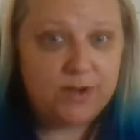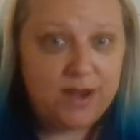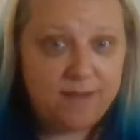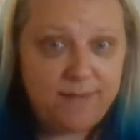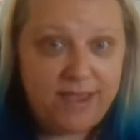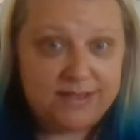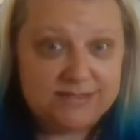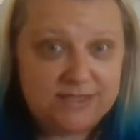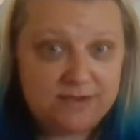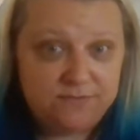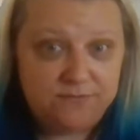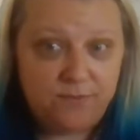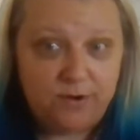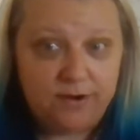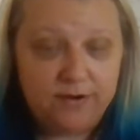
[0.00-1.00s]
I'm asking
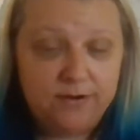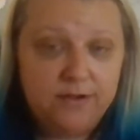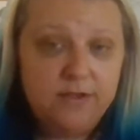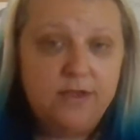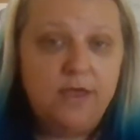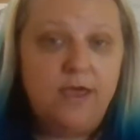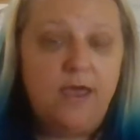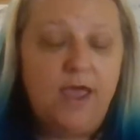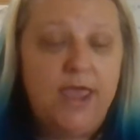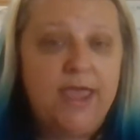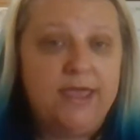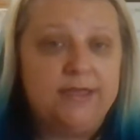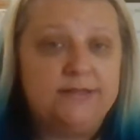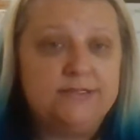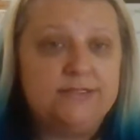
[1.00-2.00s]
for.
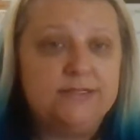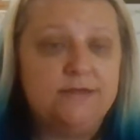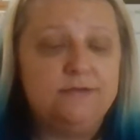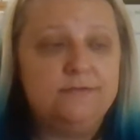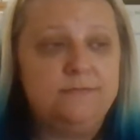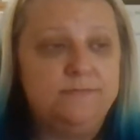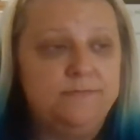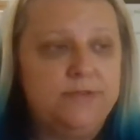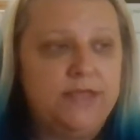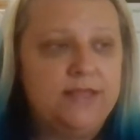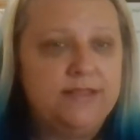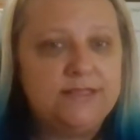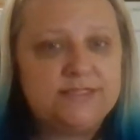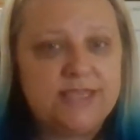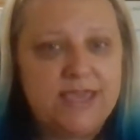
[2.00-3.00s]
And
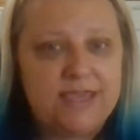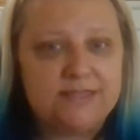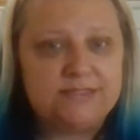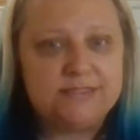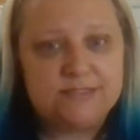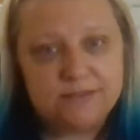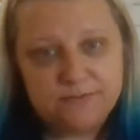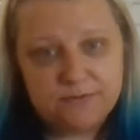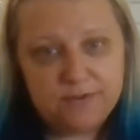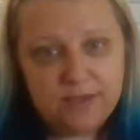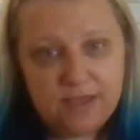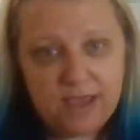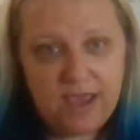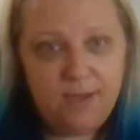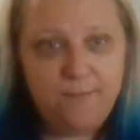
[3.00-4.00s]
in this case,
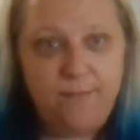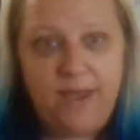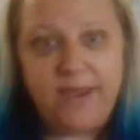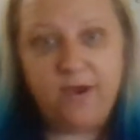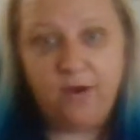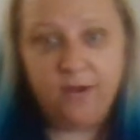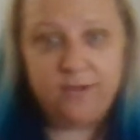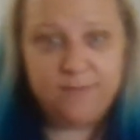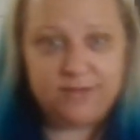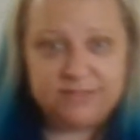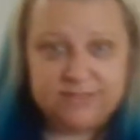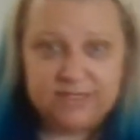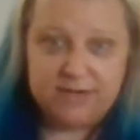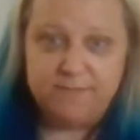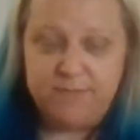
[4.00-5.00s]
my argument
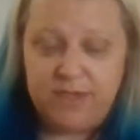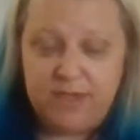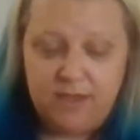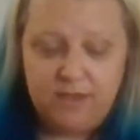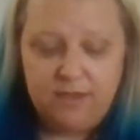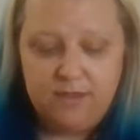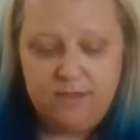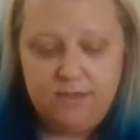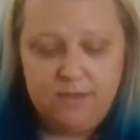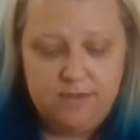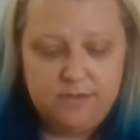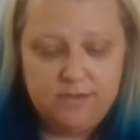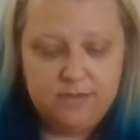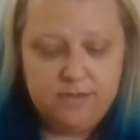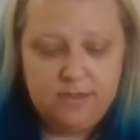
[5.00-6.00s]
is going to be,
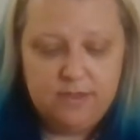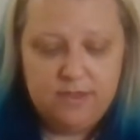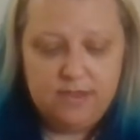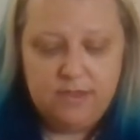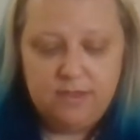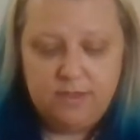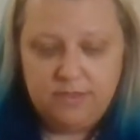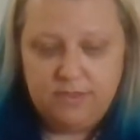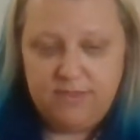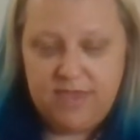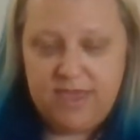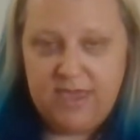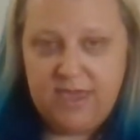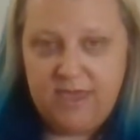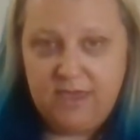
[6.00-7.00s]

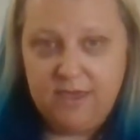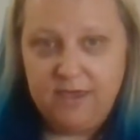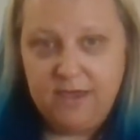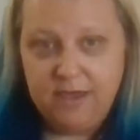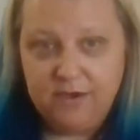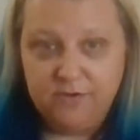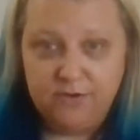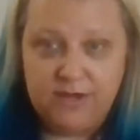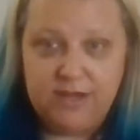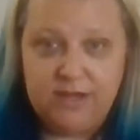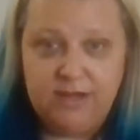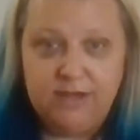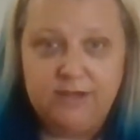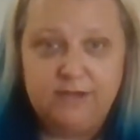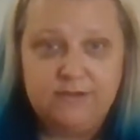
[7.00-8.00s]
they
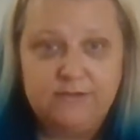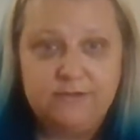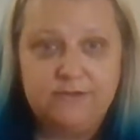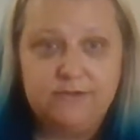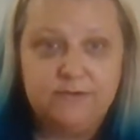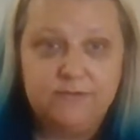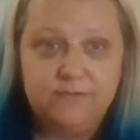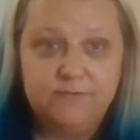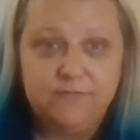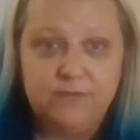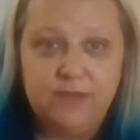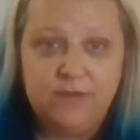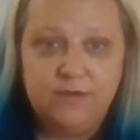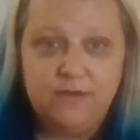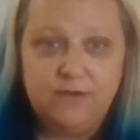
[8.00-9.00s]
agree
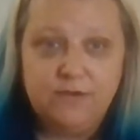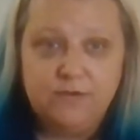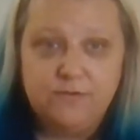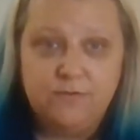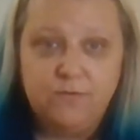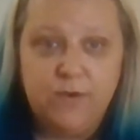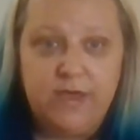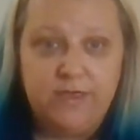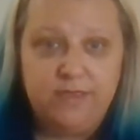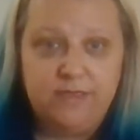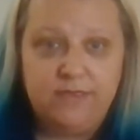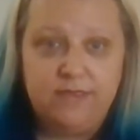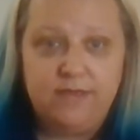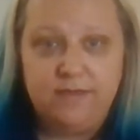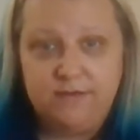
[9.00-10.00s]

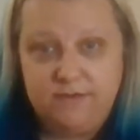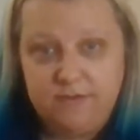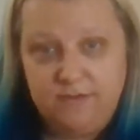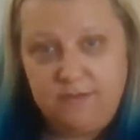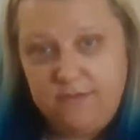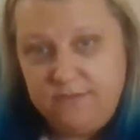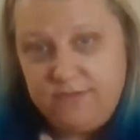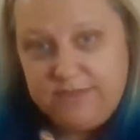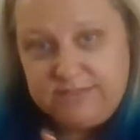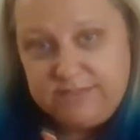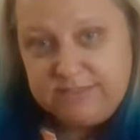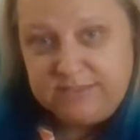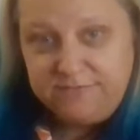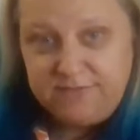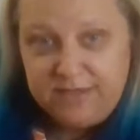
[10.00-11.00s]
with this
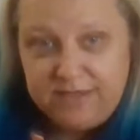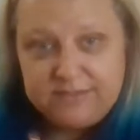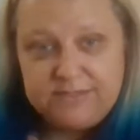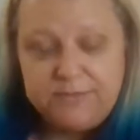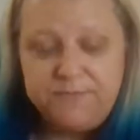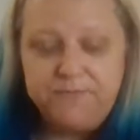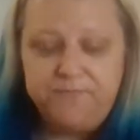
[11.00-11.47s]
list of things.